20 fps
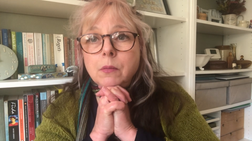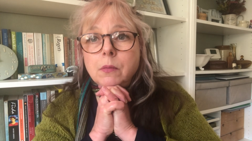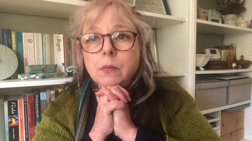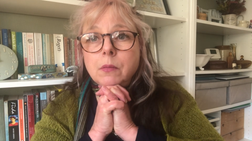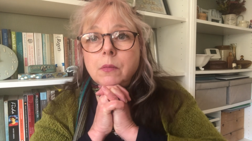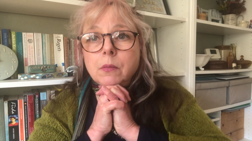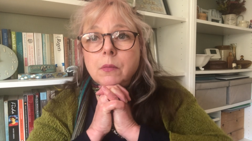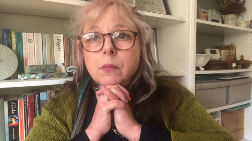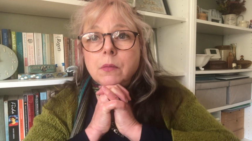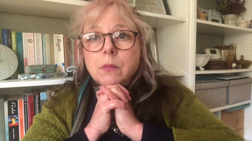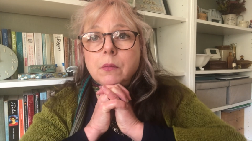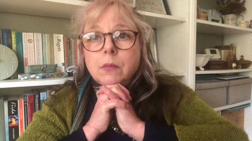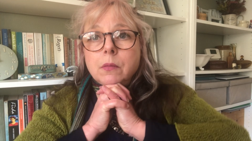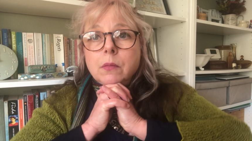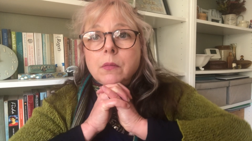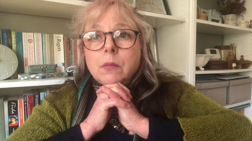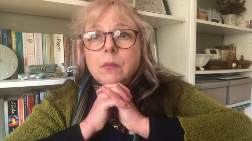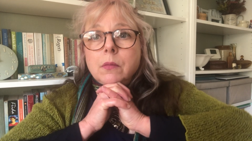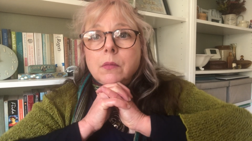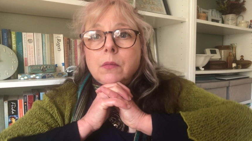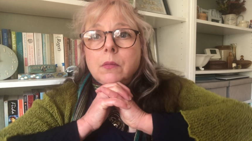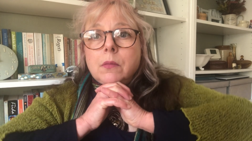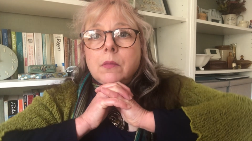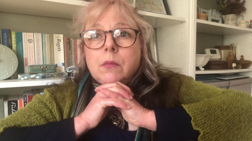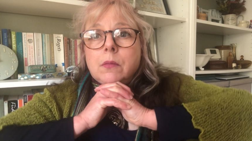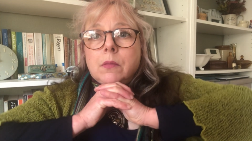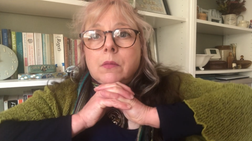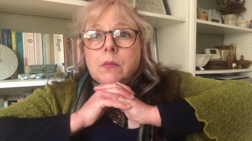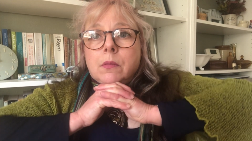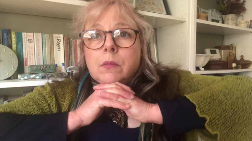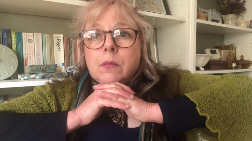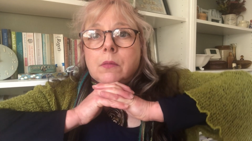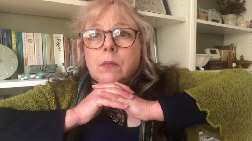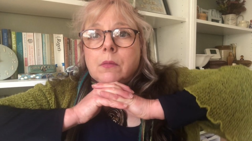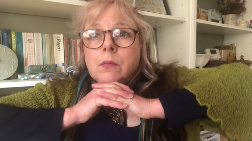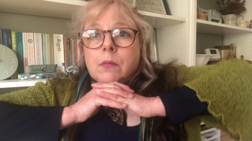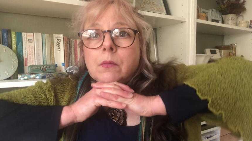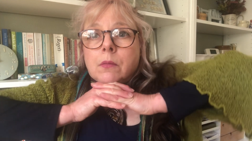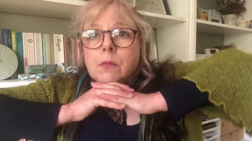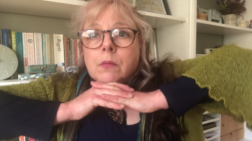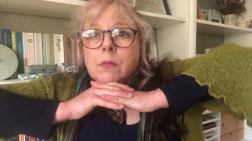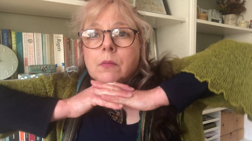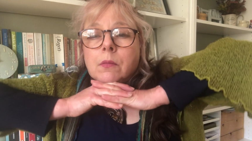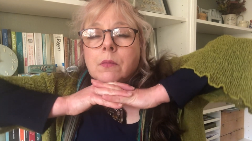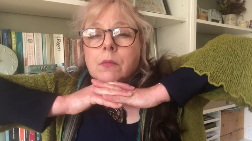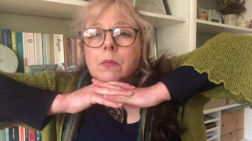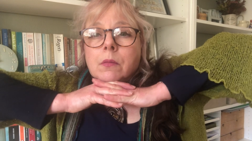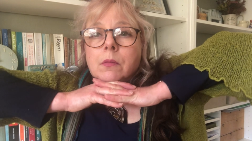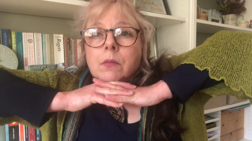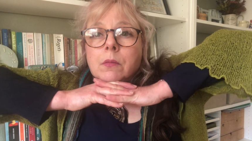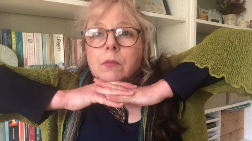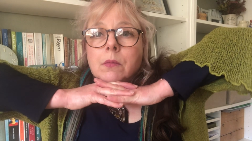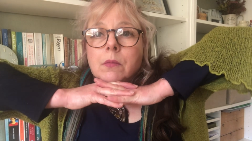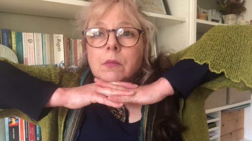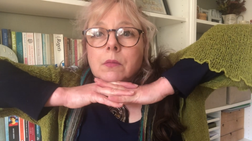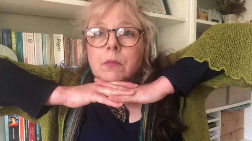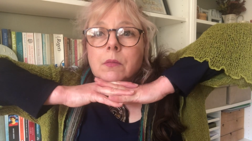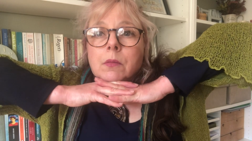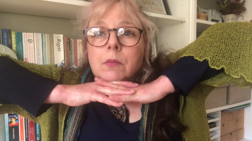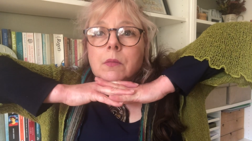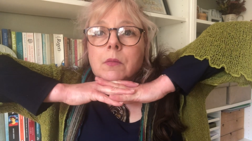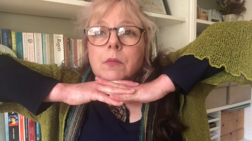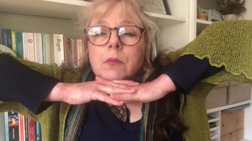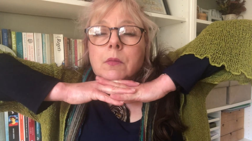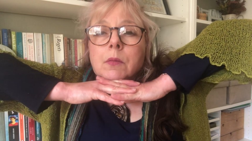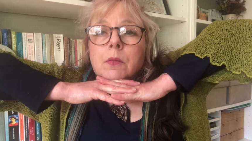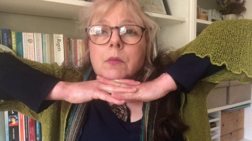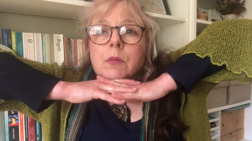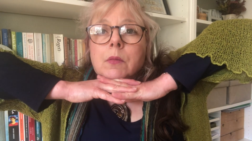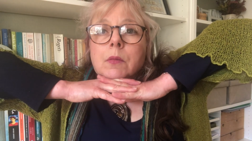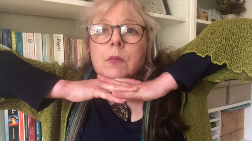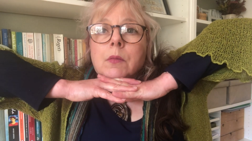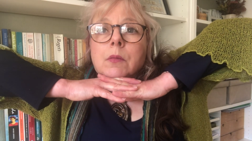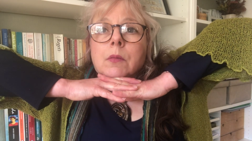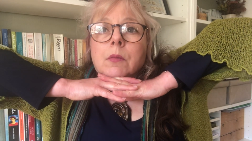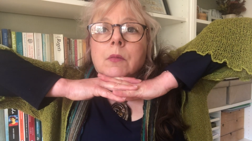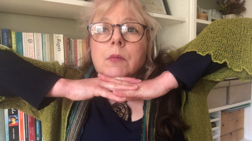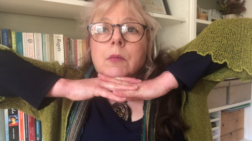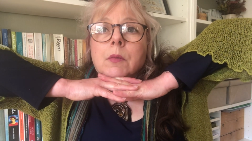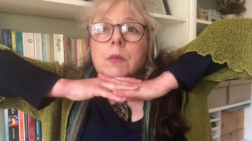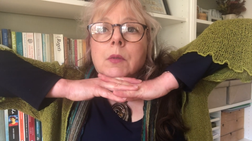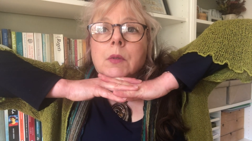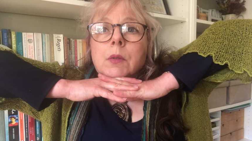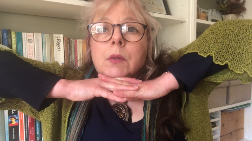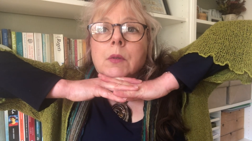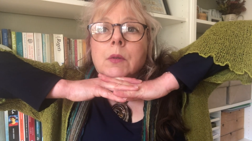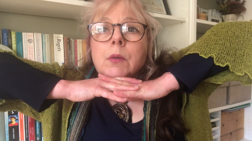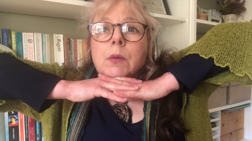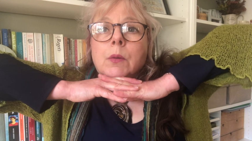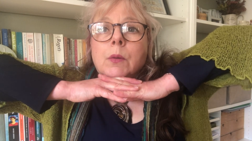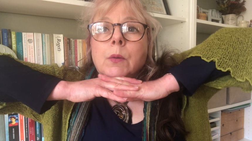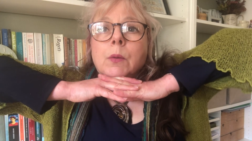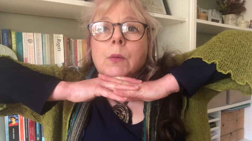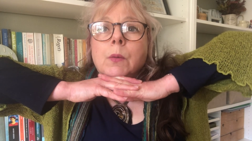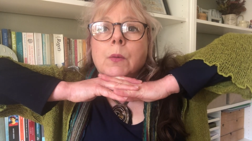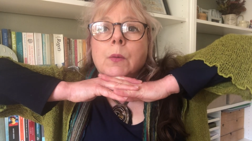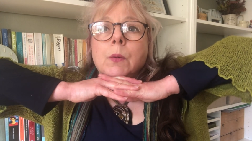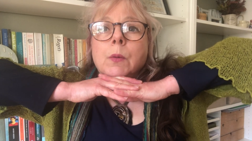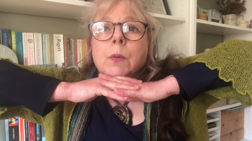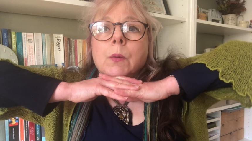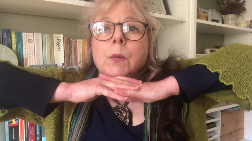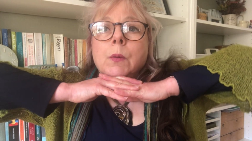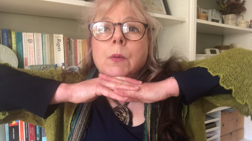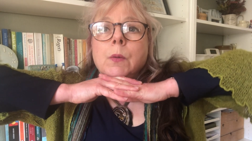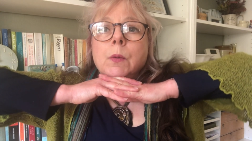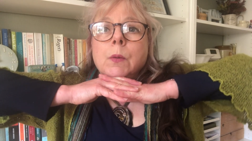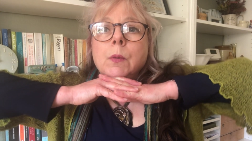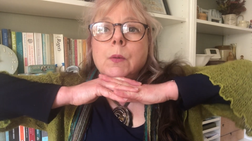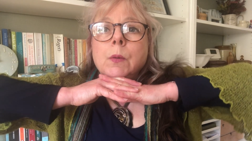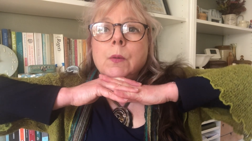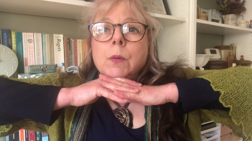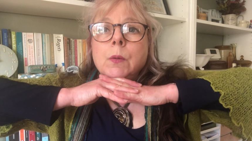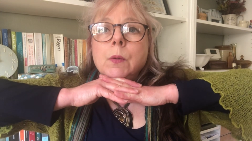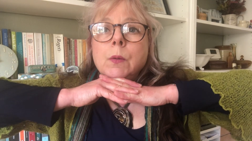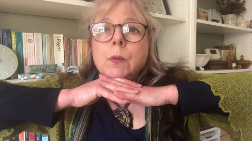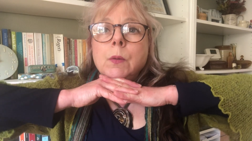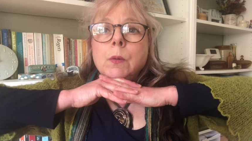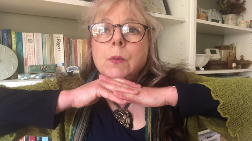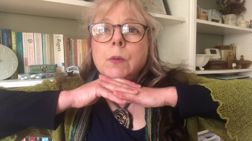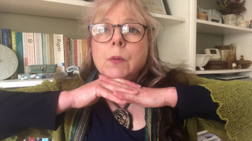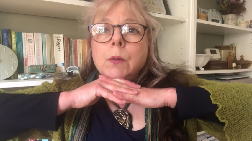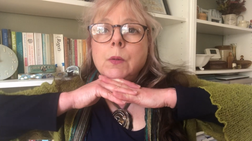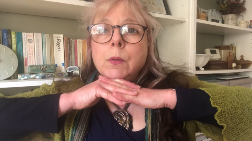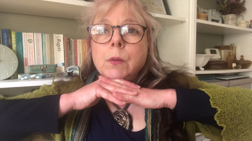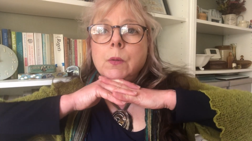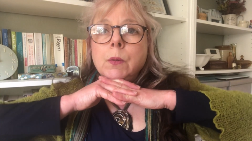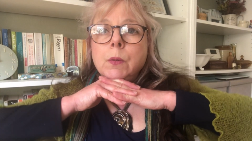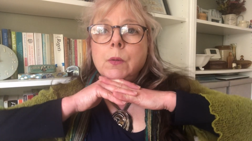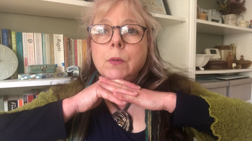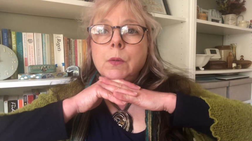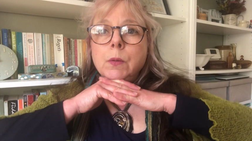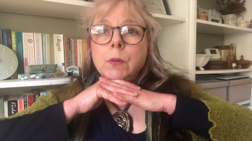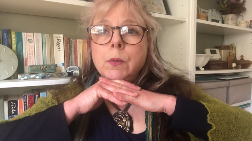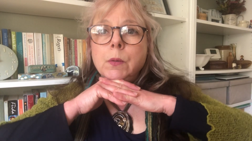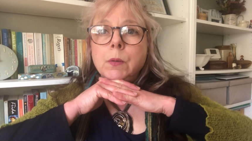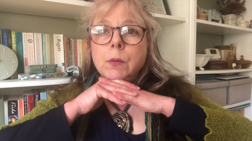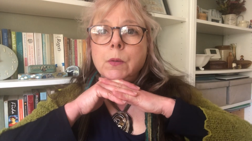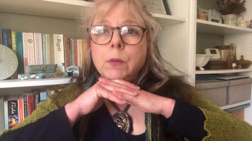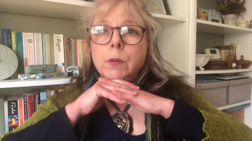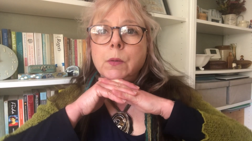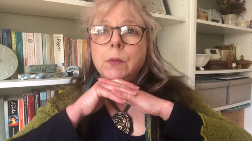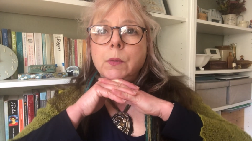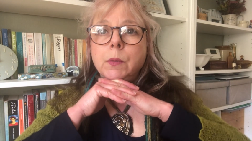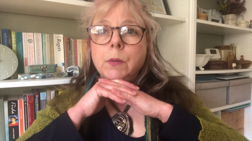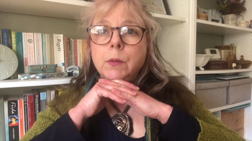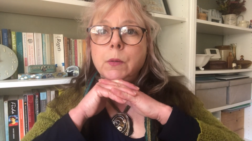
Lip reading: (silence)